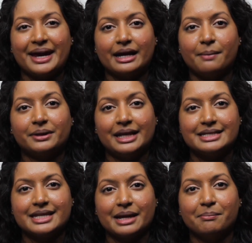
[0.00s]
Makeup
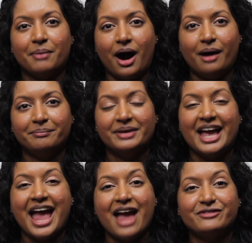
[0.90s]
Cleansing Balm.
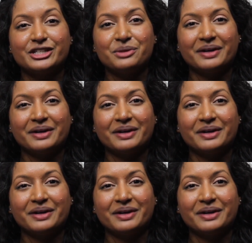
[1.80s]
If you do